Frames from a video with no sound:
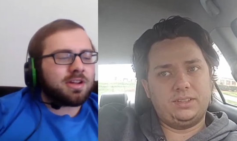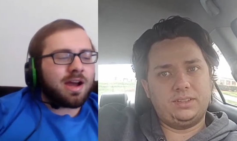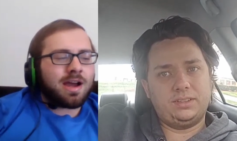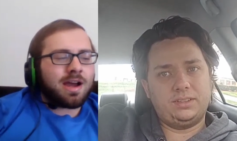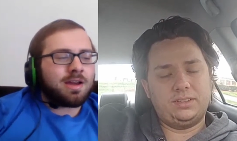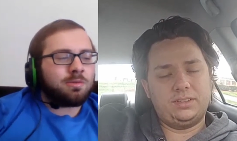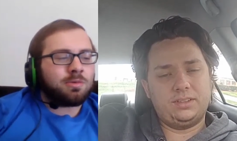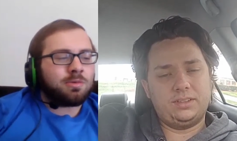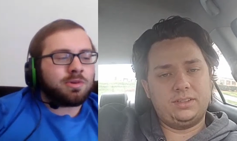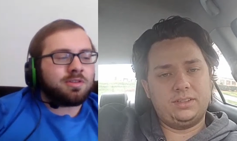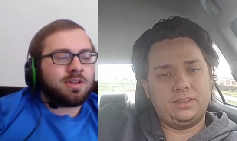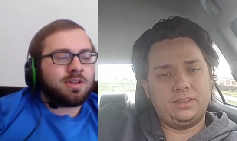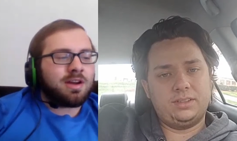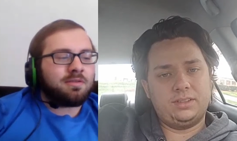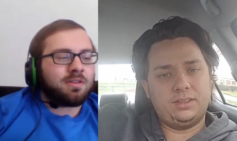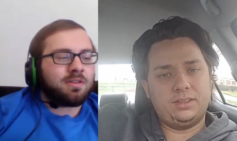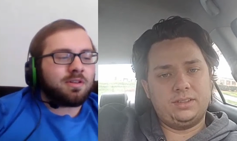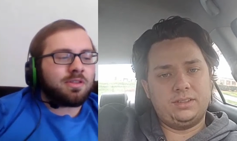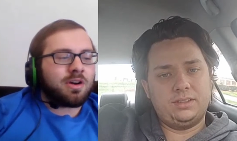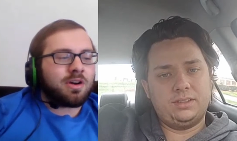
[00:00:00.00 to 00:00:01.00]
Speaker 1: I thought that I would have
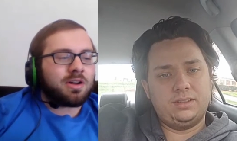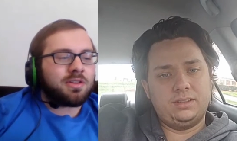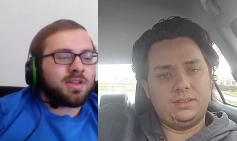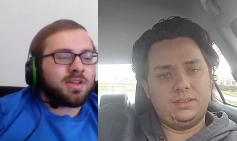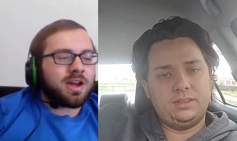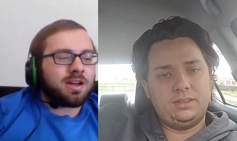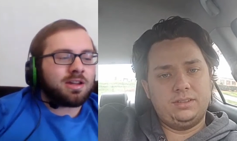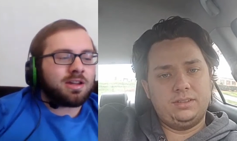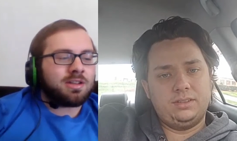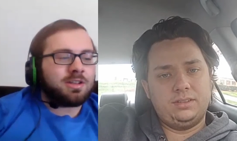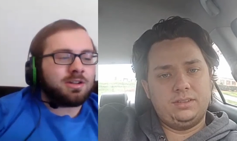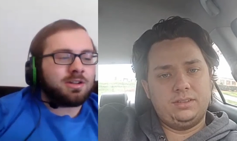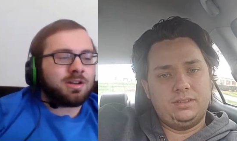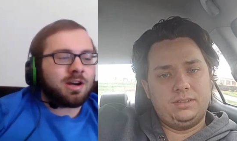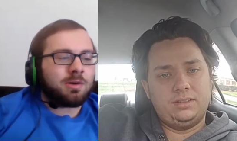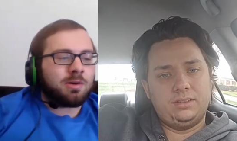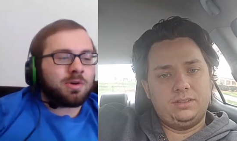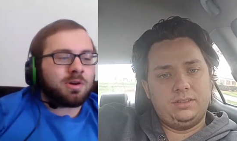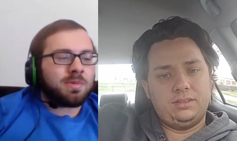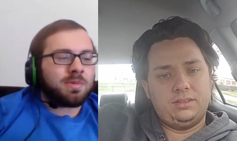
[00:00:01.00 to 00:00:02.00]
never thought that
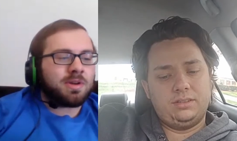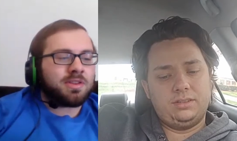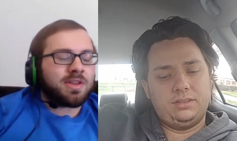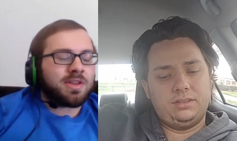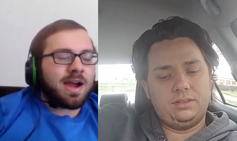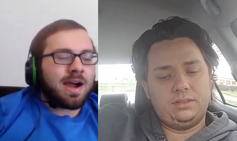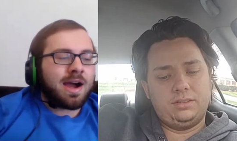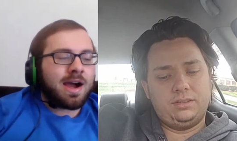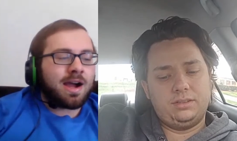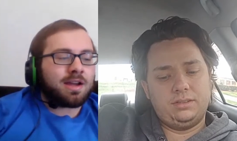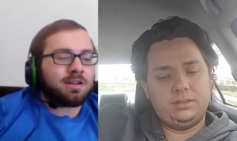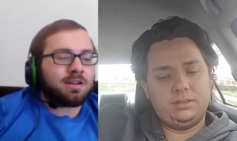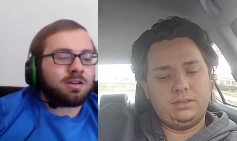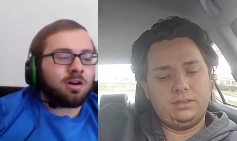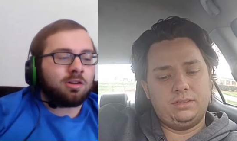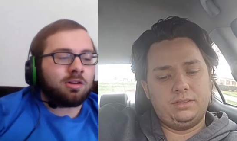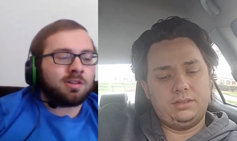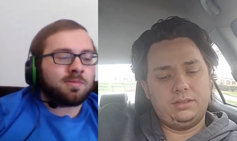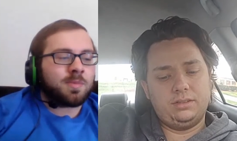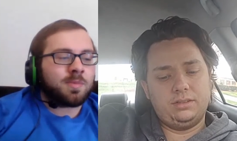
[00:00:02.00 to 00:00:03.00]
he uh, would have been that high
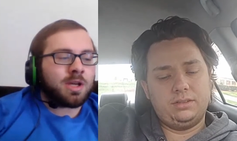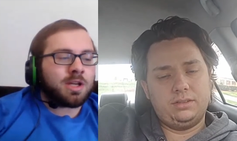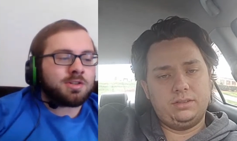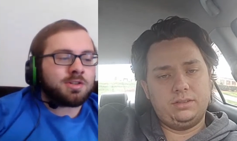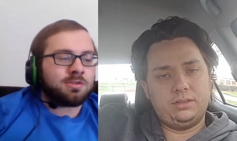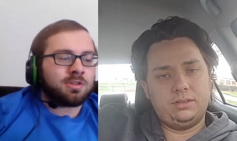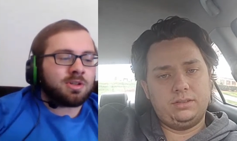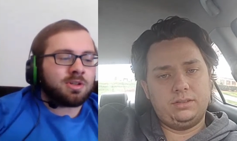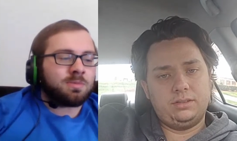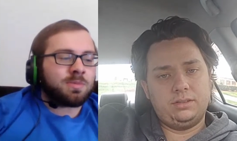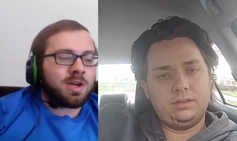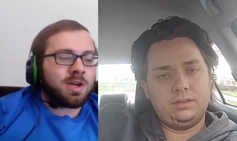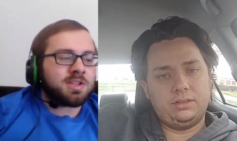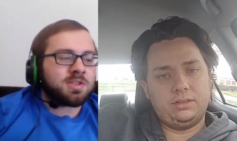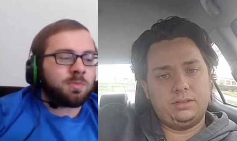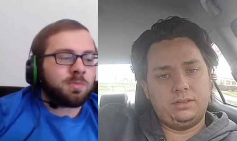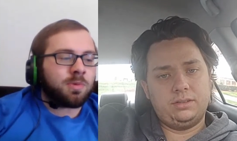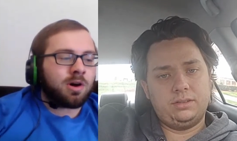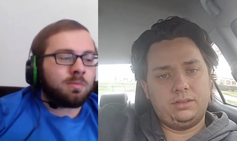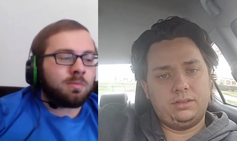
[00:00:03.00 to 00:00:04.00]
in all of Major League
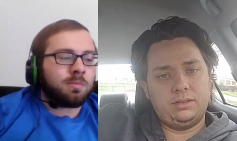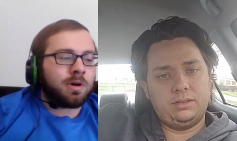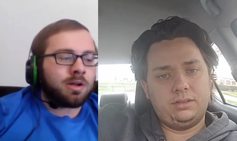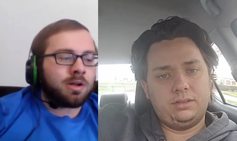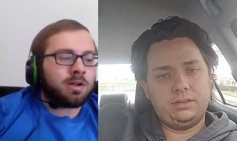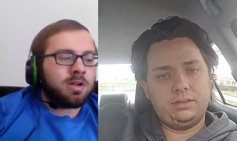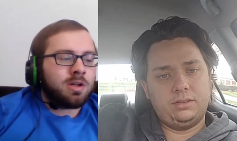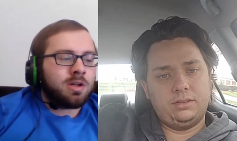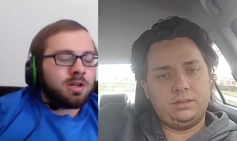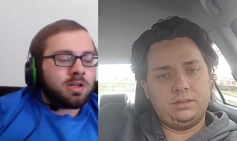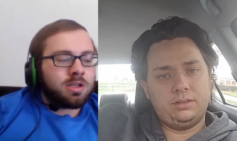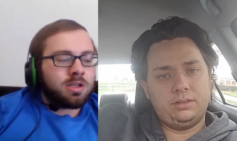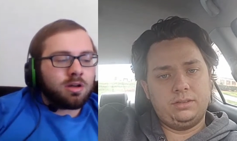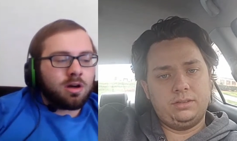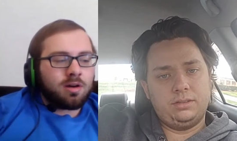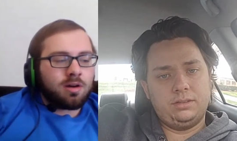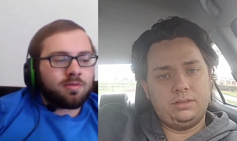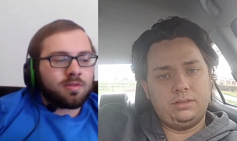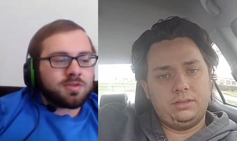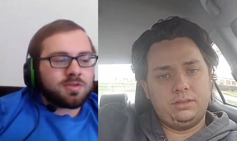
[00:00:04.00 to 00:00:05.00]
Baseball. But
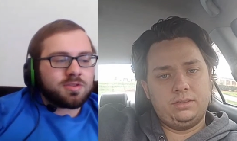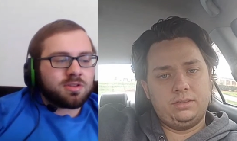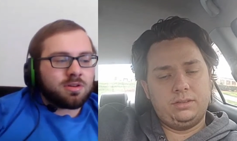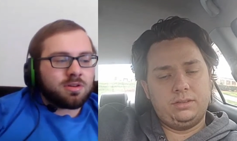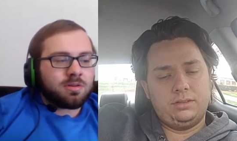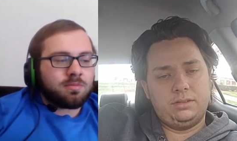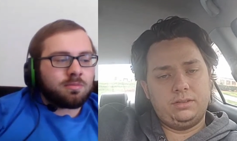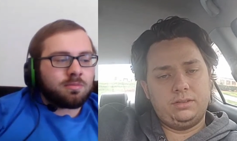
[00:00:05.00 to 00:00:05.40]
he offers